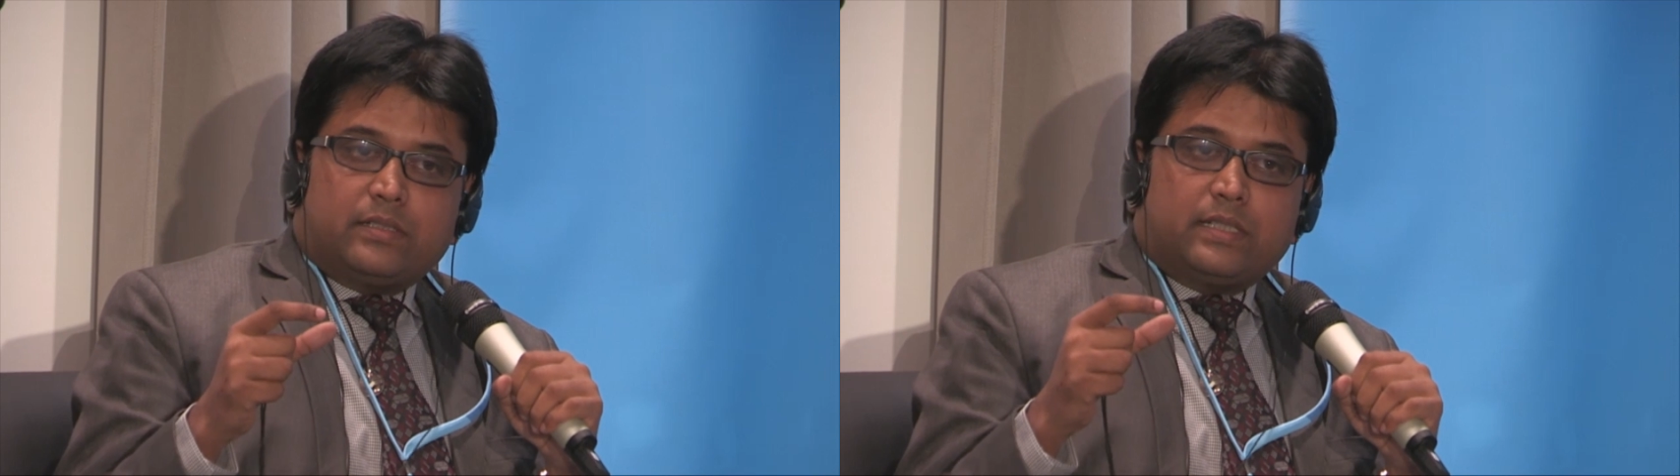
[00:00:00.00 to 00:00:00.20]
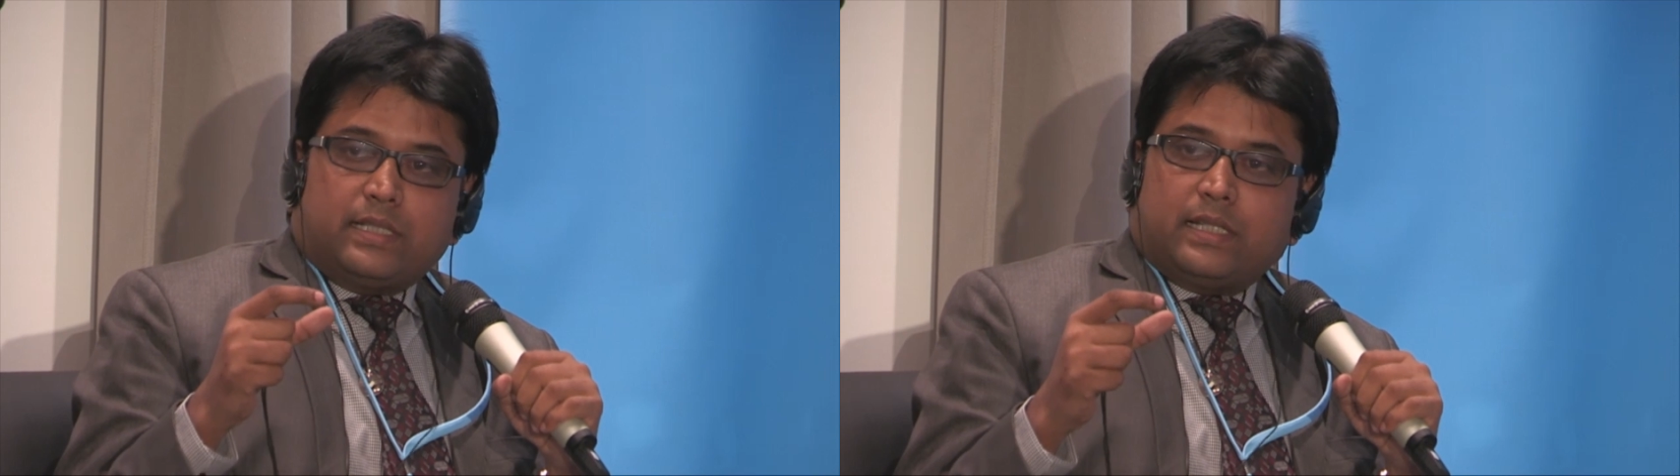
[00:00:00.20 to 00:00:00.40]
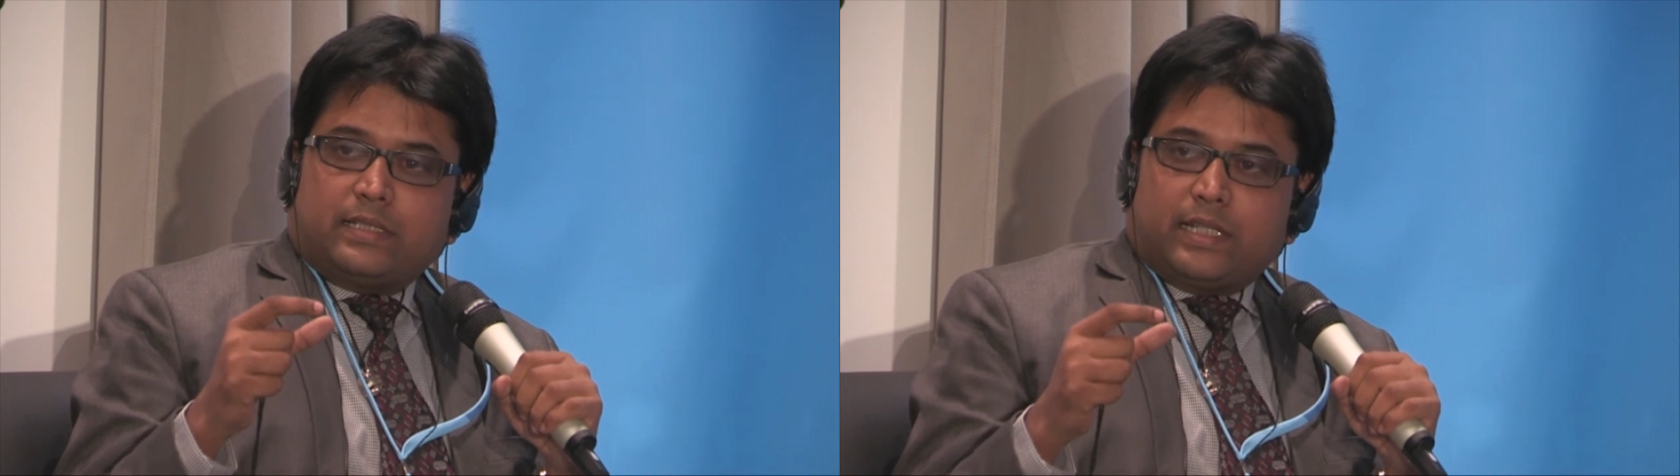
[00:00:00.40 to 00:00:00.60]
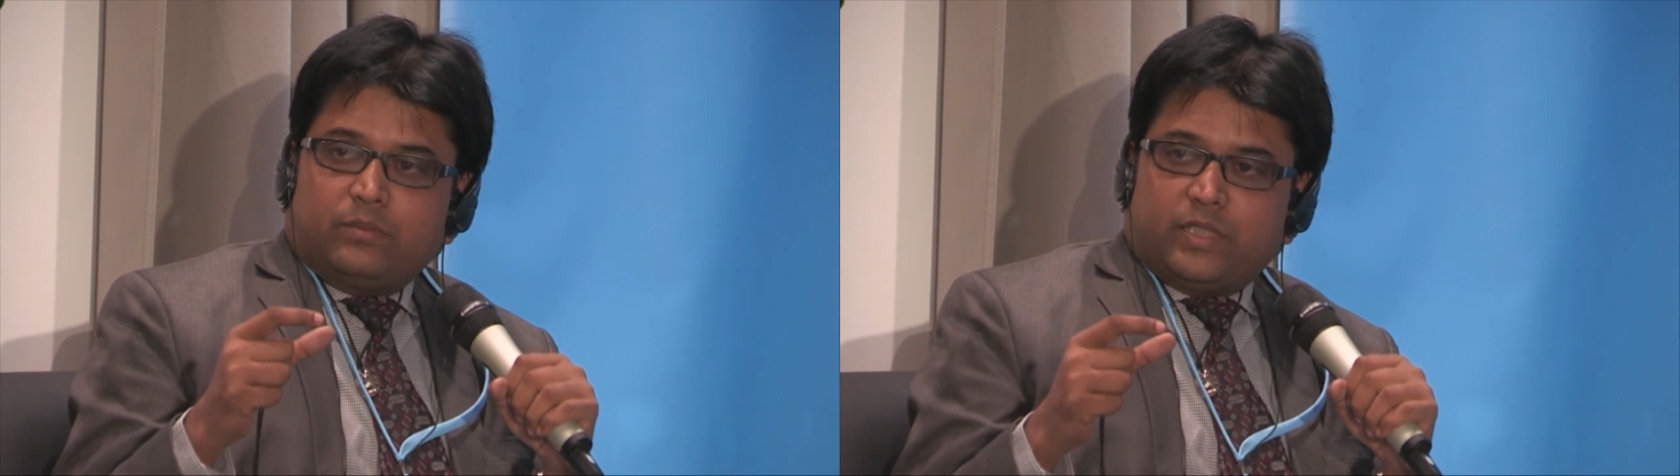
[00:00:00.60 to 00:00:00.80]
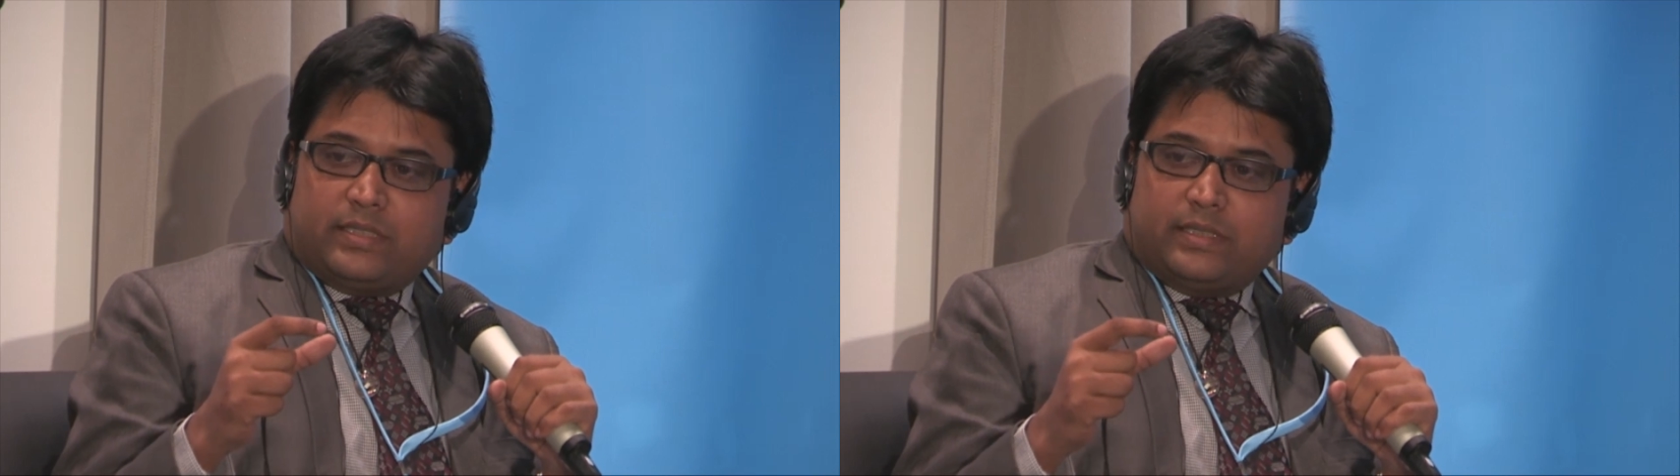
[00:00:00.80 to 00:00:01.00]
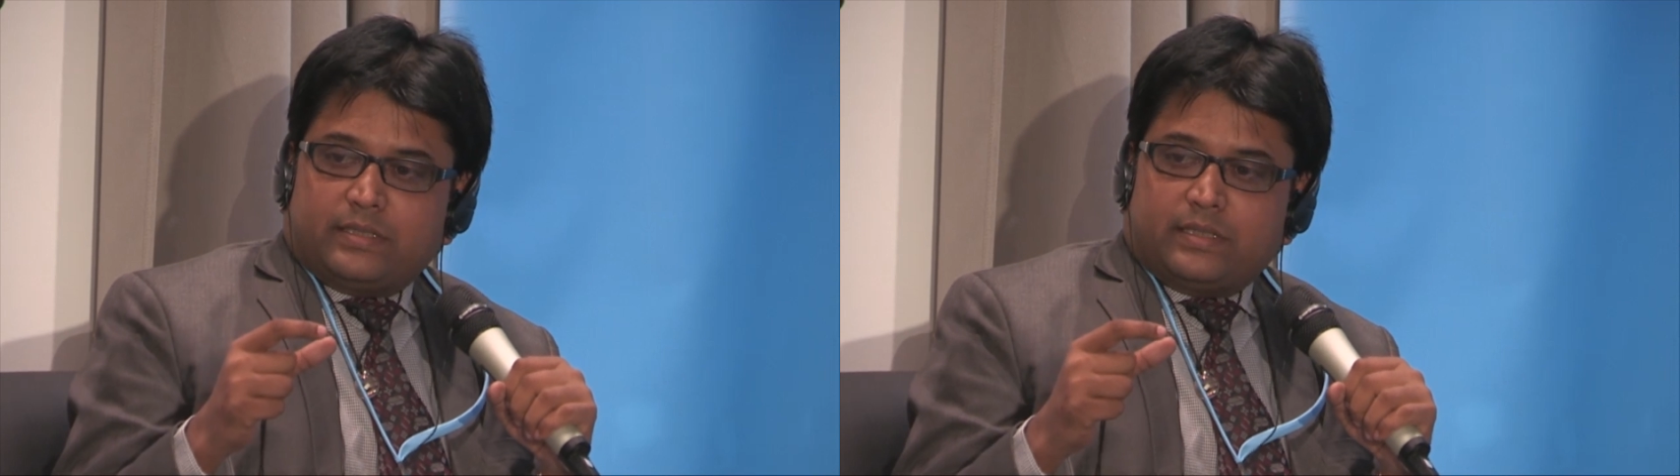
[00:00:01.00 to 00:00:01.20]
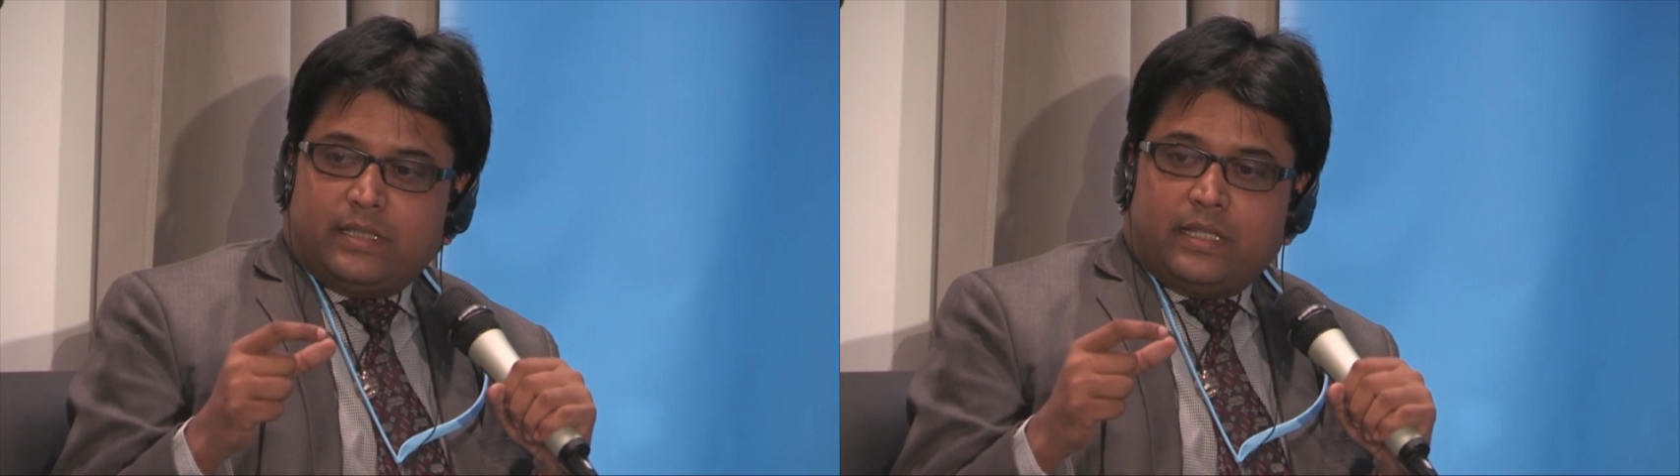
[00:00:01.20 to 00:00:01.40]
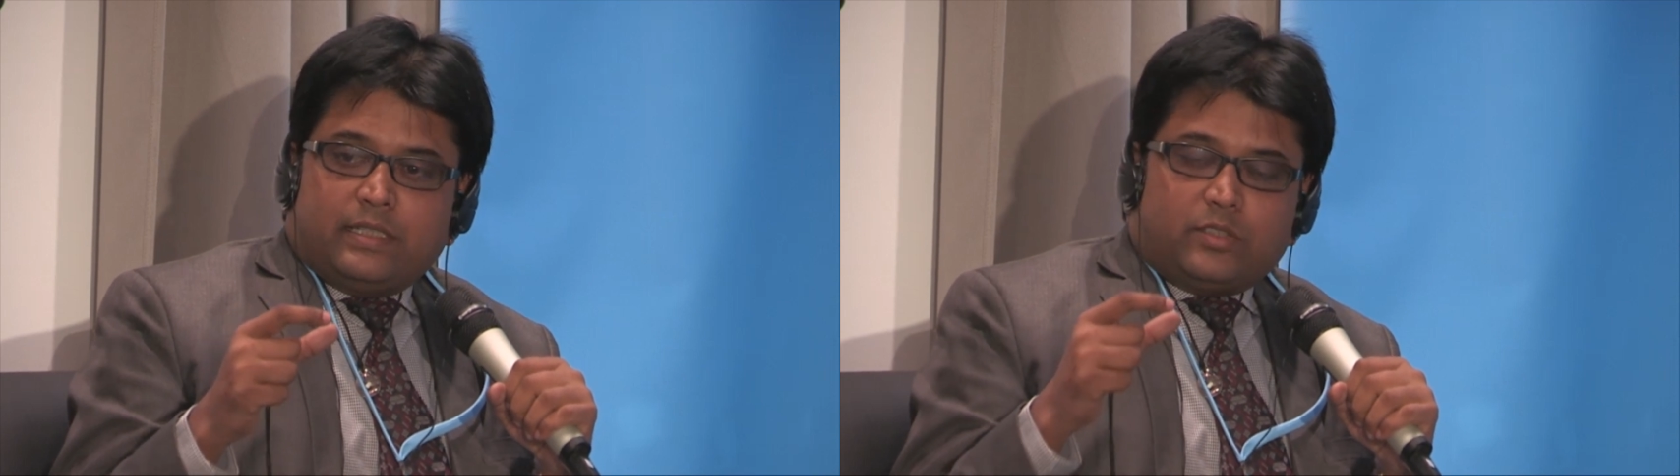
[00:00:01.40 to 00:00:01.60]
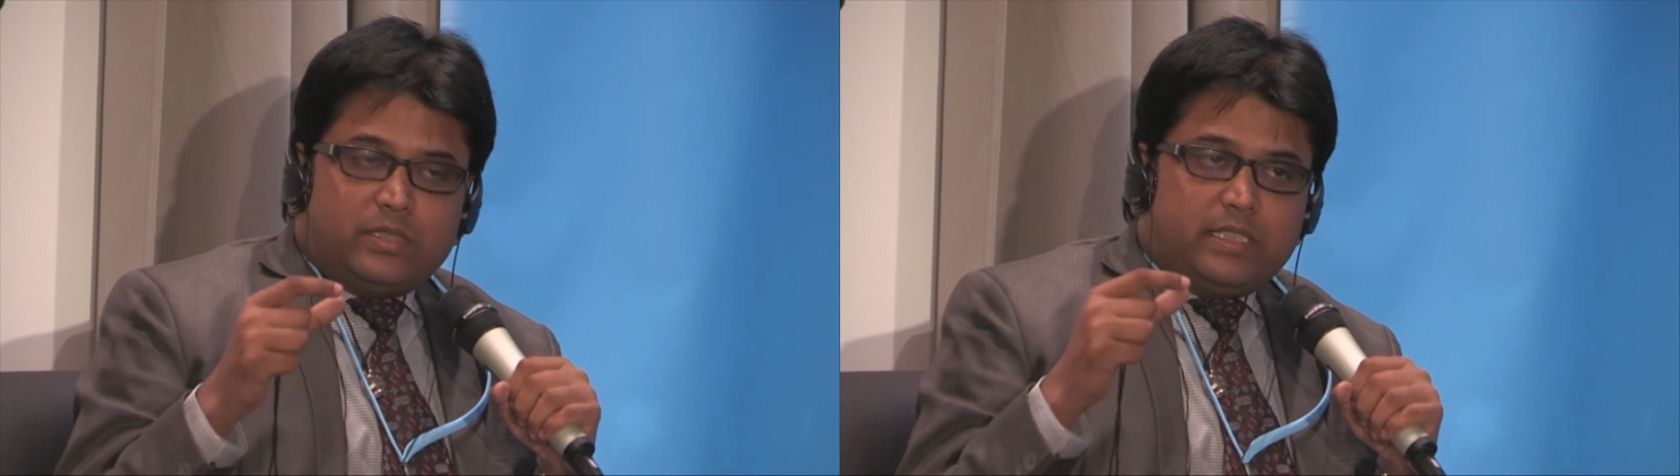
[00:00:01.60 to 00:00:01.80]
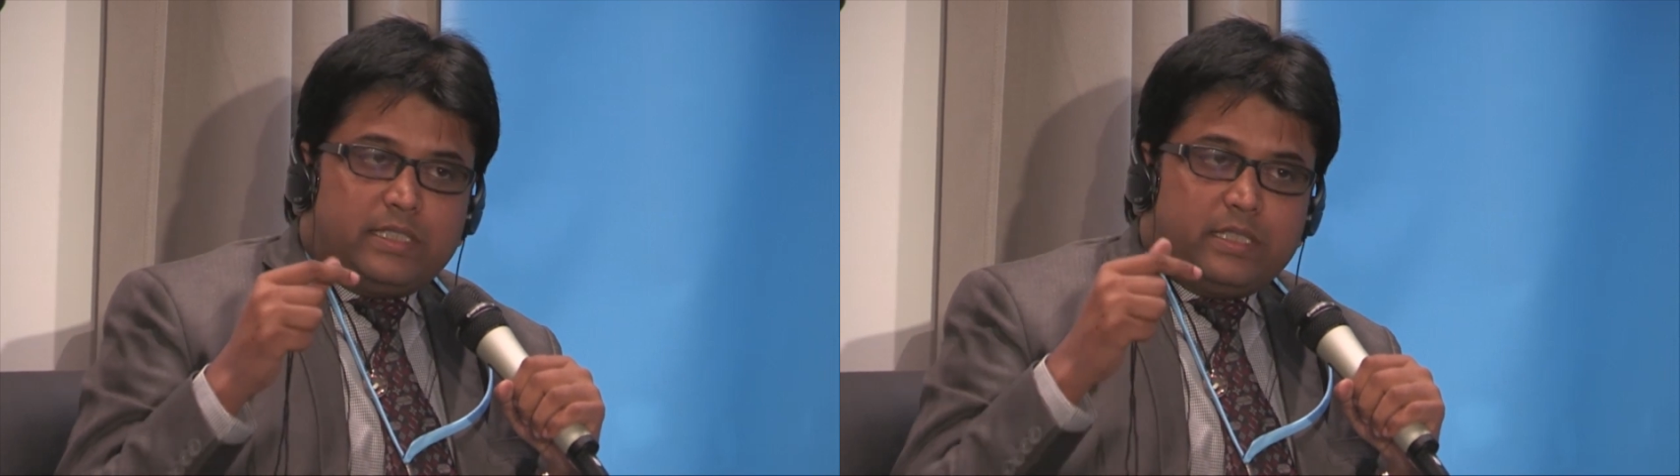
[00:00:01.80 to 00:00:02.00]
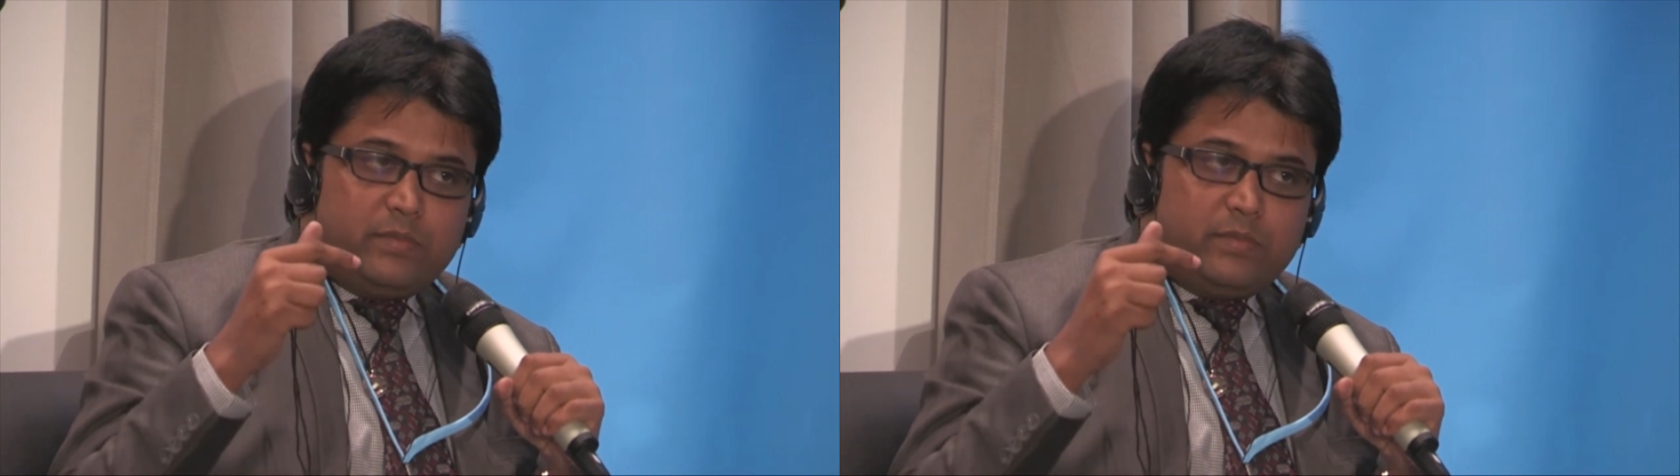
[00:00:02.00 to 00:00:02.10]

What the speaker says: on a real-time basis. So